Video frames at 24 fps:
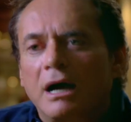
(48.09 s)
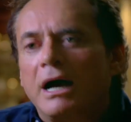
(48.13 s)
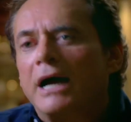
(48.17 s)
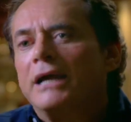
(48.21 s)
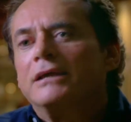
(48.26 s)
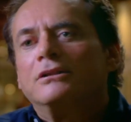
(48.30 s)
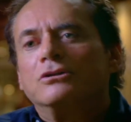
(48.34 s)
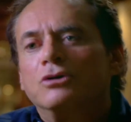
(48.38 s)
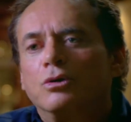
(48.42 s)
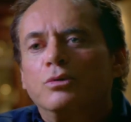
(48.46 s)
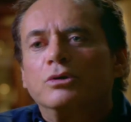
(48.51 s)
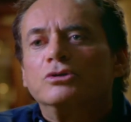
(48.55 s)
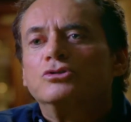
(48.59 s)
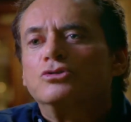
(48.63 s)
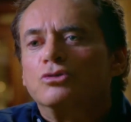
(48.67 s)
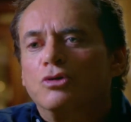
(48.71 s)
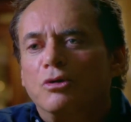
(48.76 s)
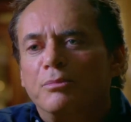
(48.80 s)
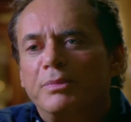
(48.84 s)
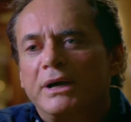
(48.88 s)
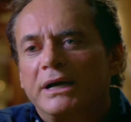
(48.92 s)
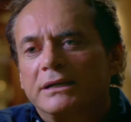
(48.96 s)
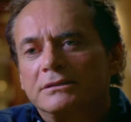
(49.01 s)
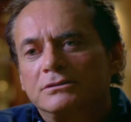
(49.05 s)
I know where to
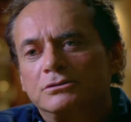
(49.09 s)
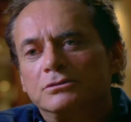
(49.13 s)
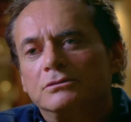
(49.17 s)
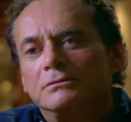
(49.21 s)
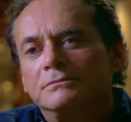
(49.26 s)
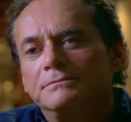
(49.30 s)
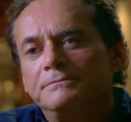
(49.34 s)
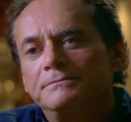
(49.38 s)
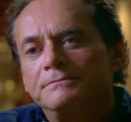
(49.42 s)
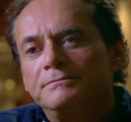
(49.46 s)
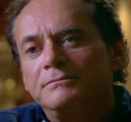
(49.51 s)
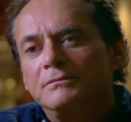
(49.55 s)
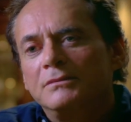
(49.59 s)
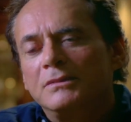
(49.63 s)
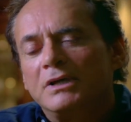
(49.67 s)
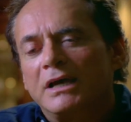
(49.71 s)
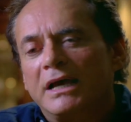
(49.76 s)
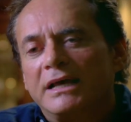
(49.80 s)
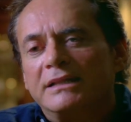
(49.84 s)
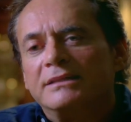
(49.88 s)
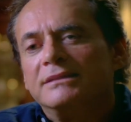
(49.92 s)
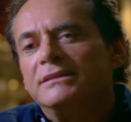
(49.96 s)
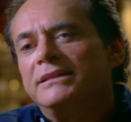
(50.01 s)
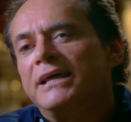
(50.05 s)
go back to.
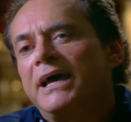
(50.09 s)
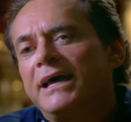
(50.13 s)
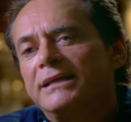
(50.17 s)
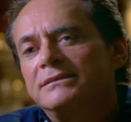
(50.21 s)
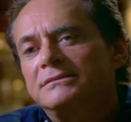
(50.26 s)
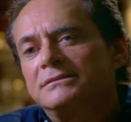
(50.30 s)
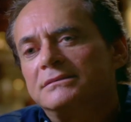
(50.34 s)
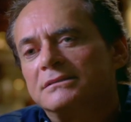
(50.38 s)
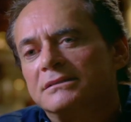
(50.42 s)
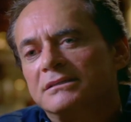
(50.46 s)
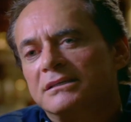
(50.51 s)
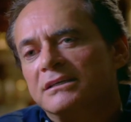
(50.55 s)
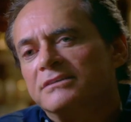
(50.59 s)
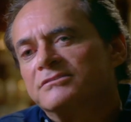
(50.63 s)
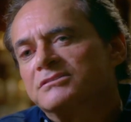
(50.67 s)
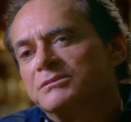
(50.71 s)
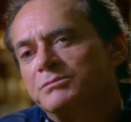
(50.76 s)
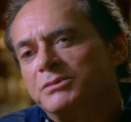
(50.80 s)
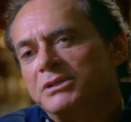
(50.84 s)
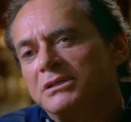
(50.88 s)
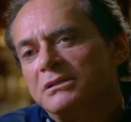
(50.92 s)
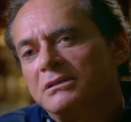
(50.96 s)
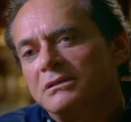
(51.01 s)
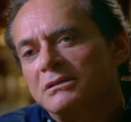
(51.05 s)
And that
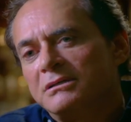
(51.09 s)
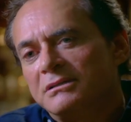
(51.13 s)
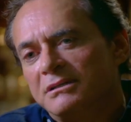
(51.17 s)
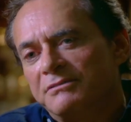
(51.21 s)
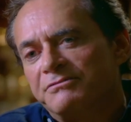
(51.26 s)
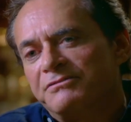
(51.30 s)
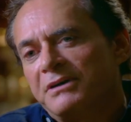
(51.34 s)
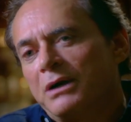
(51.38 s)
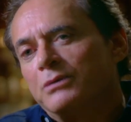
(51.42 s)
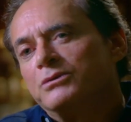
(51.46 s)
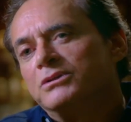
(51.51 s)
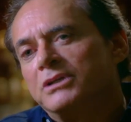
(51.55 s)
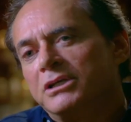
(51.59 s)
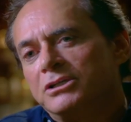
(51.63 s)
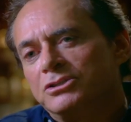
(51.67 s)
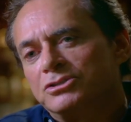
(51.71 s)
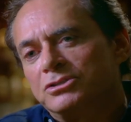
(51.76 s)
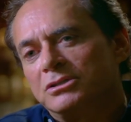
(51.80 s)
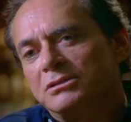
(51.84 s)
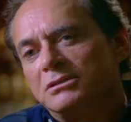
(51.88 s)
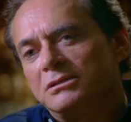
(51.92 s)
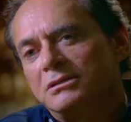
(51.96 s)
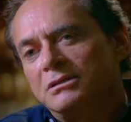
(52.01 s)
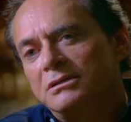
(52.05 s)
gives me the
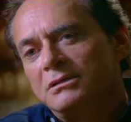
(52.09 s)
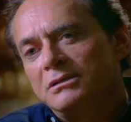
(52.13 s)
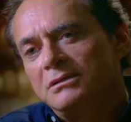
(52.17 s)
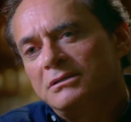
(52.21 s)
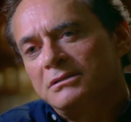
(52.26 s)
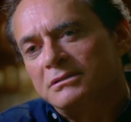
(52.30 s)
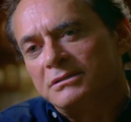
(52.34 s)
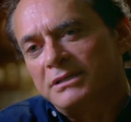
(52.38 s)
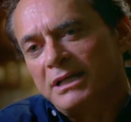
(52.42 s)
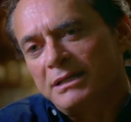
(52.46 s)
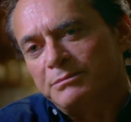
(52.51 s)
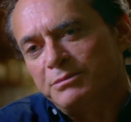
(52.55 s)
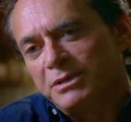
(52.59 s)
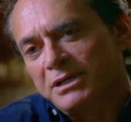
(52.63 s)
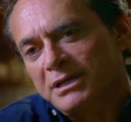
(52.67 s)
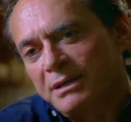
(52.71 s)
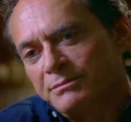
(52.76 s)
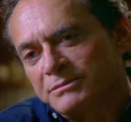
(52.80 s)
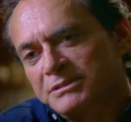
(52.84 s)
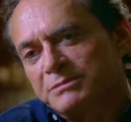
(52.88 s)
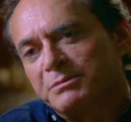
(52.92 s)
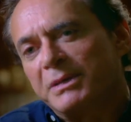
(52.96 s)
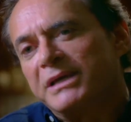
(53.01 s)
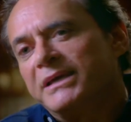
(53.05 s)
foundation. That
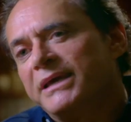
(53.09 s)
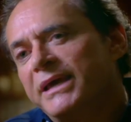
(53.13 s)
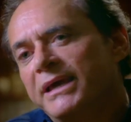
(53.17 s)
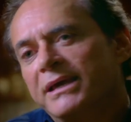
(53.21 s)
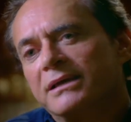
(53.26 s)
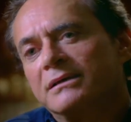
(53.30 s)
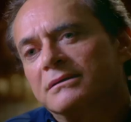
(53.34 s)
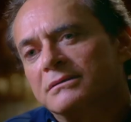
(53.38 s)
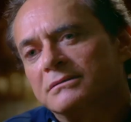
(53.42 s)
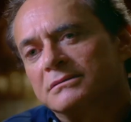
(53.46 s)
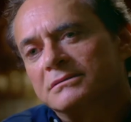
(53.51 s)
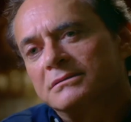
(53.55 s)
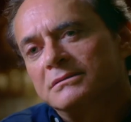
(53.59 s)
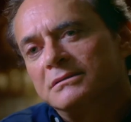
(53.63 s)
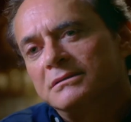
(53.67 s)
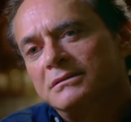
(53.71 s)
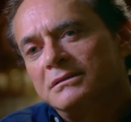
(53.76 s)
becomes my anchor.